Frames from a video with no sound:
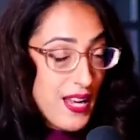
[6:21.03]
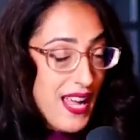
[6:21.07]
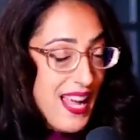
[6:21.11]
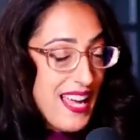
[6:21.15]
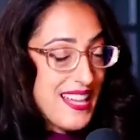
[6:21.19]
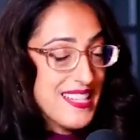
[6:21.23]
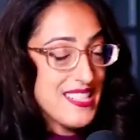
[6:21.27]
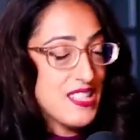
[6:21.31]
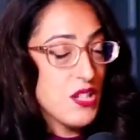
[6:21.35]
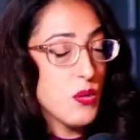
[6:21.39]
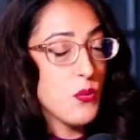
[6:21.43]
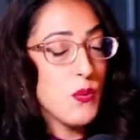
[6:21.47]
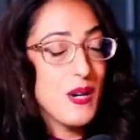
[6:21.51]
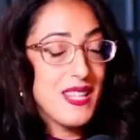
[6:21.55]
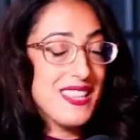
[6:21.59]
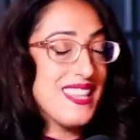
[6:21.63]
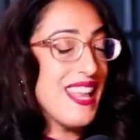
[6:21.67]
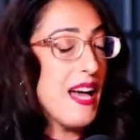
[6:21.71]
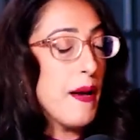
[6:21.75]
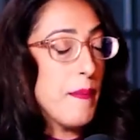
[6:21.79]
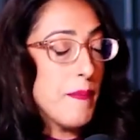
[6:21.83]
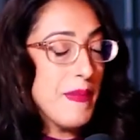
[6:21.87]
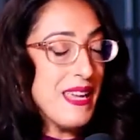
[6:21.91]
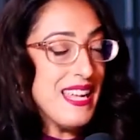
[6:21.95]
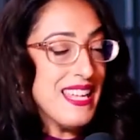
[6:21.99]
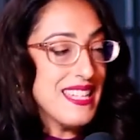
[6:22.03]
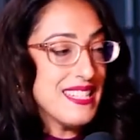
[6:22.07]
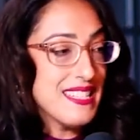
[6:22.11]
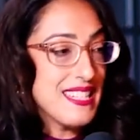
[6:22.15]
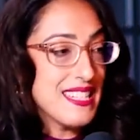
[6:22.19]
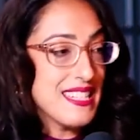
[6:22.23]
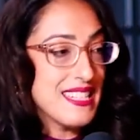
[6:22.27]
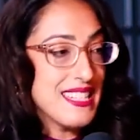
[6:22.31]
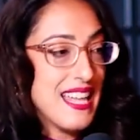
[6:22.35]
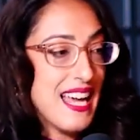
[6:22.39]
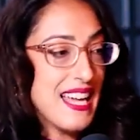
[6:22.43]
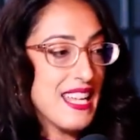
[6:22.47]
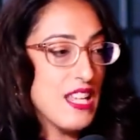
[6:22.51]
And so what that means
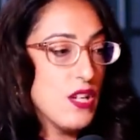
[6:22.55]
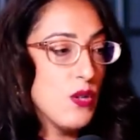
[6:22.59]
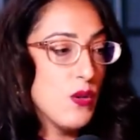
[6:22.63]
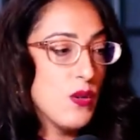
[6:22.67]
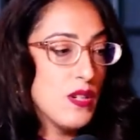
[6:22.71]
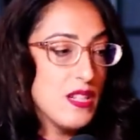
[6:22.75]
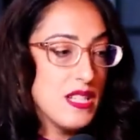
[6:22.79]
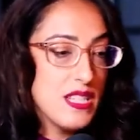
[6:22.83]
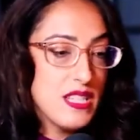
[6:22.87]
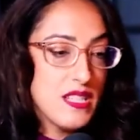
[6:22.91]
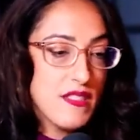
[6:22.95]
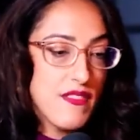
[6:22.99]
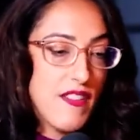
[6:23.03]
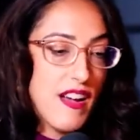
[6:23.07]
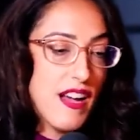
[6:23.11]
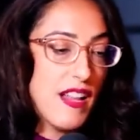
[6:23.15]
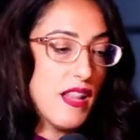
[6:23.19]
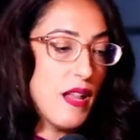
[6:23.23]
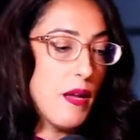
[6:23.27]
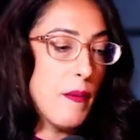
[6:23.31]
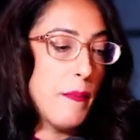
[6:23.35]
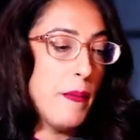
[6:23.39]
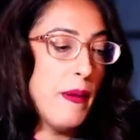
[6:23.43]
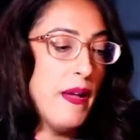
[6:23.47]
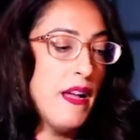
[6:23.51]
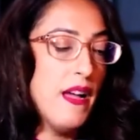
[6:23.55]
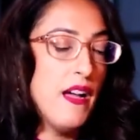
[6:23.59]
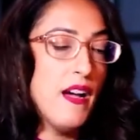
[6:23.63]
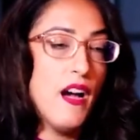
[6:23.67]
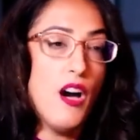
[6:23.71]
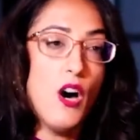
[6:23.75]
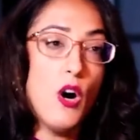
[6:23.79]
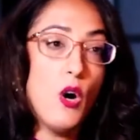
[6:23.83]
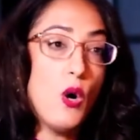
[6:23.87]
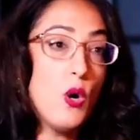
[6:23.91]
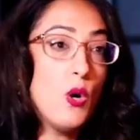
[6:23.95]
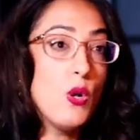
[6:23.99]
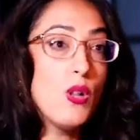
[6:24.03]
is that you can develop
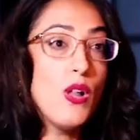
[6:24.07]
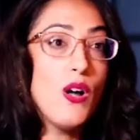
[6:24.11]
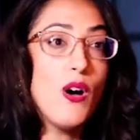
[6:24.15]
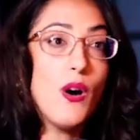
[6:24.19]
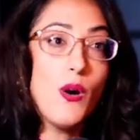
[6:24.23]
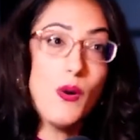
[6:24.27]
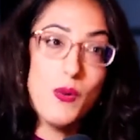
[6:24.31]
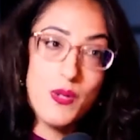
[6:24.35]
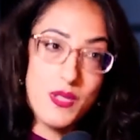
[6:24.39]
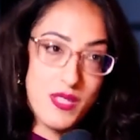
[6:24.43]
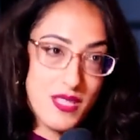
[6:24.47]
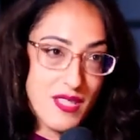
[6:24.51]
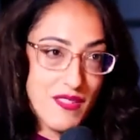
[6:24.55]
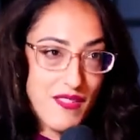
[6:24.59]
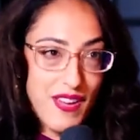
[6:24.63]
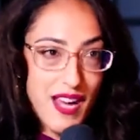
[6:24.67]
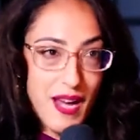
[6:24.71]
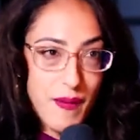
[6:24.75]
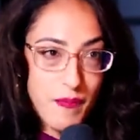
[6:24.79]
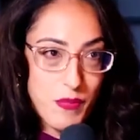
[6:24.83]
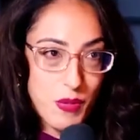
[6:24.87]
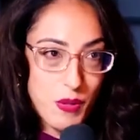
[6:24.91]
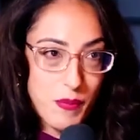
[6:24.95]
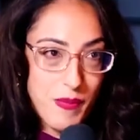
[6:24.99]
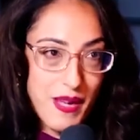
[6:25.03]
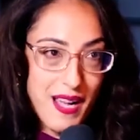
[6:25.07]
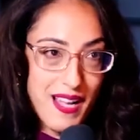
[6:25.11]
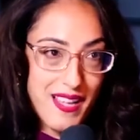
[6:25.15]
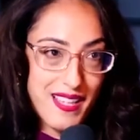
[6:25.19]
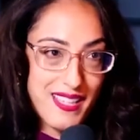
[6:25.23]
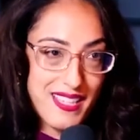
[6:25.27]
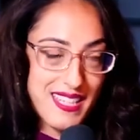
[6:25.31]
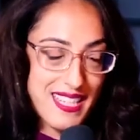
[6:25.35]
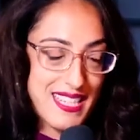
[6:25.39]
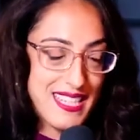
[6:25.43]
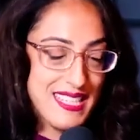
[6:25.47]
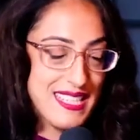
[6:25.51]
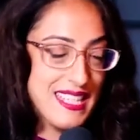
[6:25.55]
a whole host of
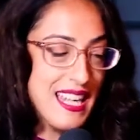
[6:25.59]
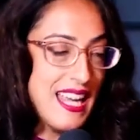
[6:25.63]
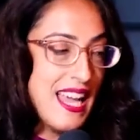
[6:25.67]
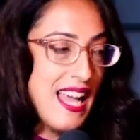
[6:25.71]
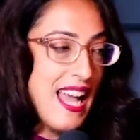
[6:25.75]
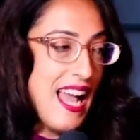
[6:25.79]
abnormalities.